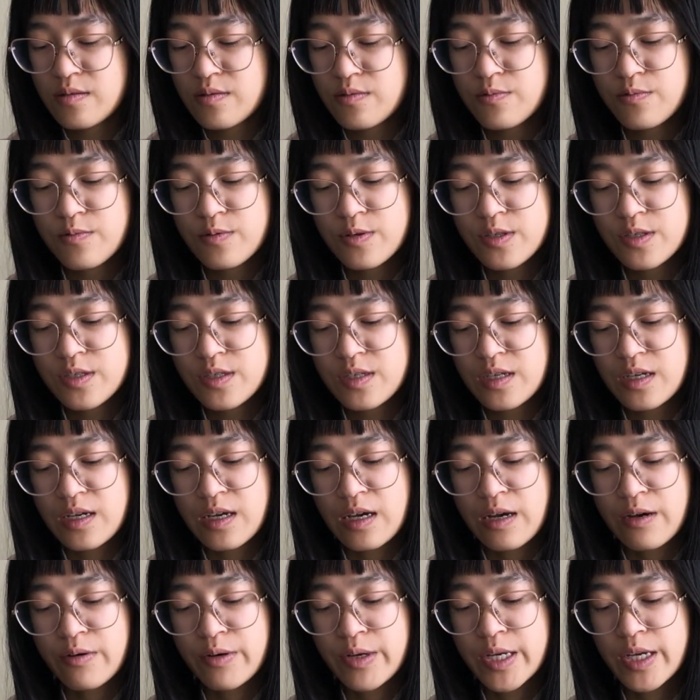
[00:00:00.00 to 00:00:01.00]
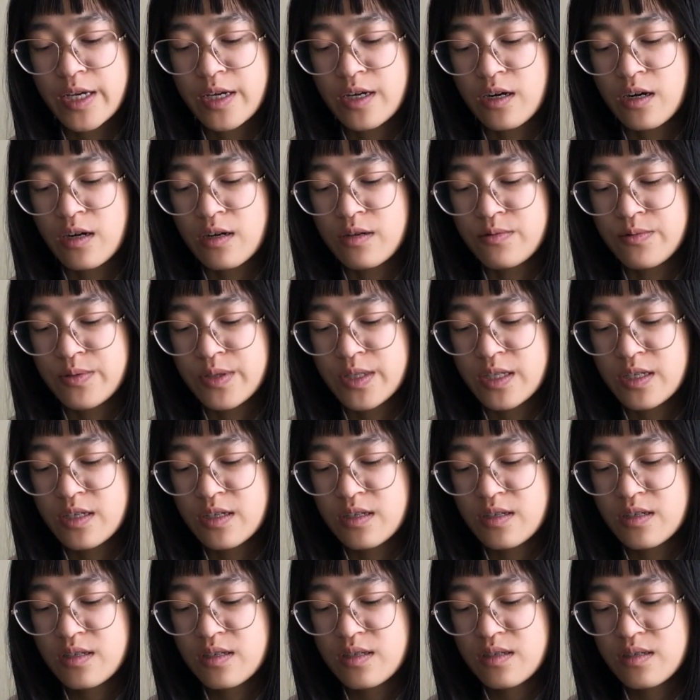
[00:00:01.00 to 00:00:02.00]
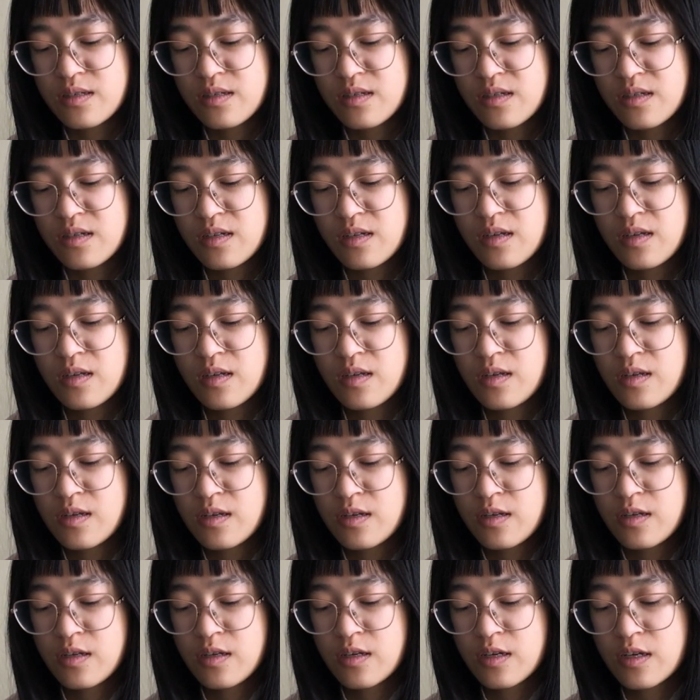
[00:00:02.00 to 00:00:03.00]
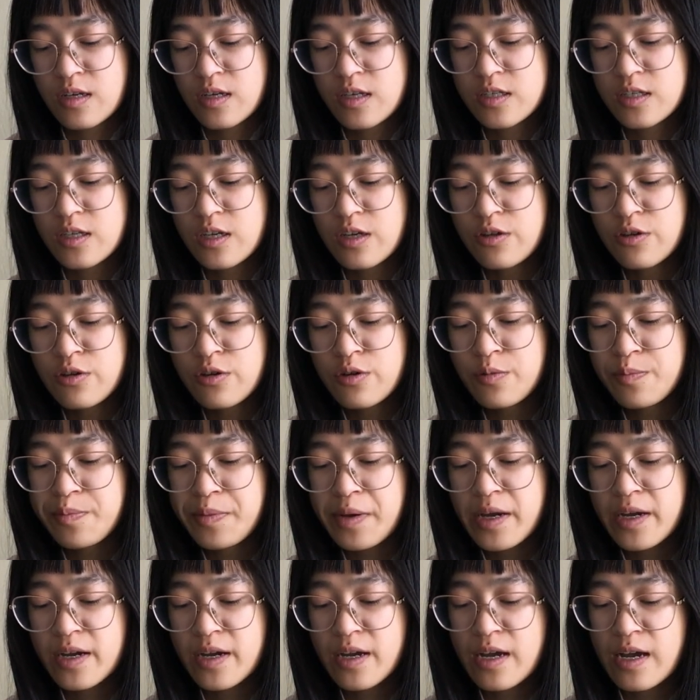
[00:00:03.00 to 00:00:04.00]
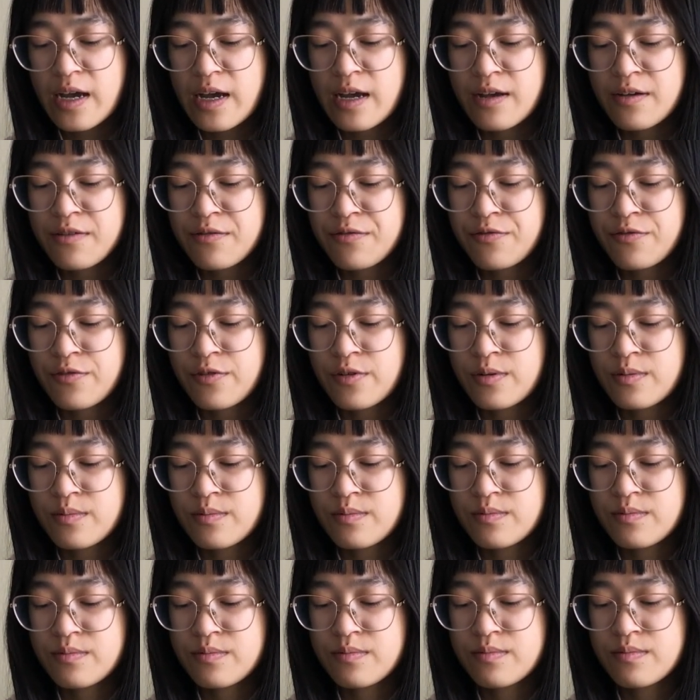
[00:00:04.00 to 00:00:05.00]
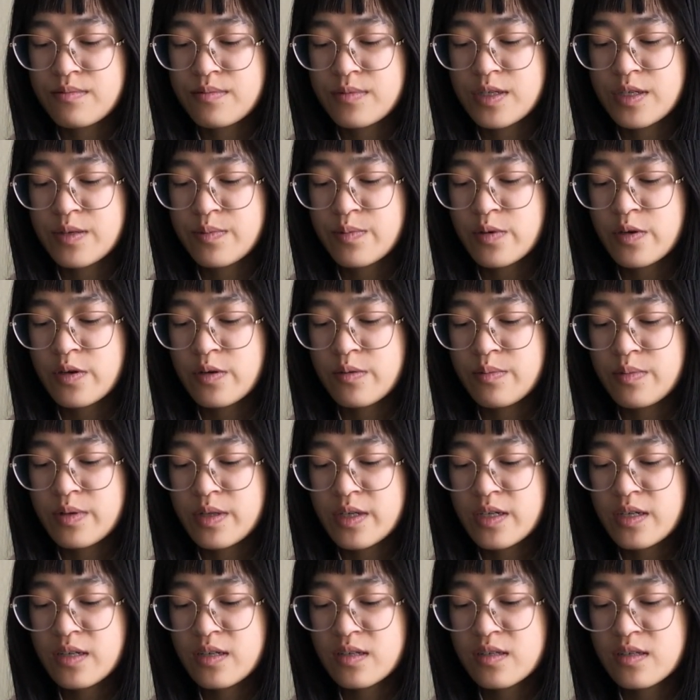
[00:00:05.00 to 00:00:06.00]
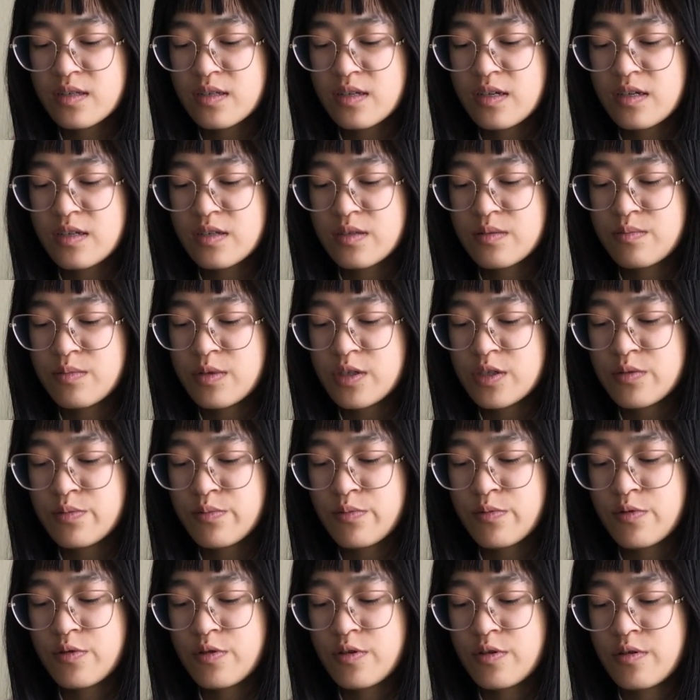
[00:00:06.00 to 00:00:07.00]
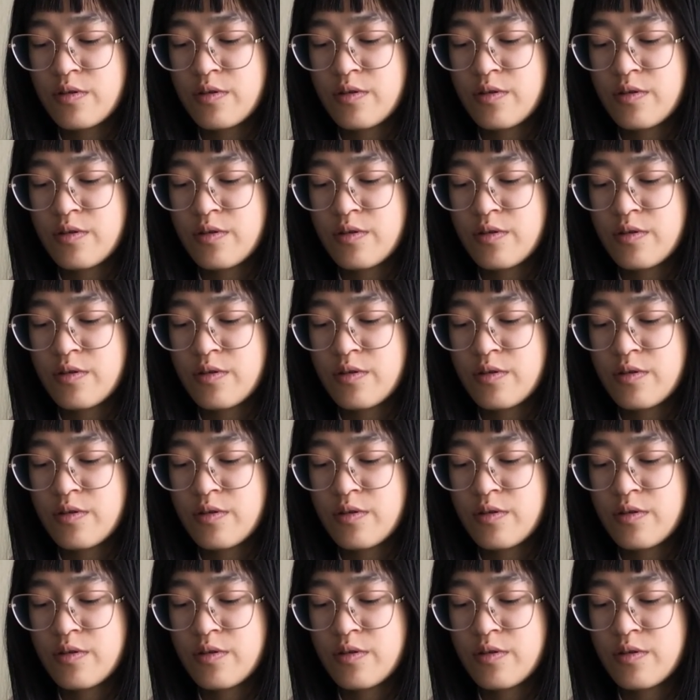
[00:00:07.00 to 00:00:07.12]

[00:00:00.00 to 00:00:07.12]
we'll see how I get on with this. Because the other bag I have from Typical Bliss is much more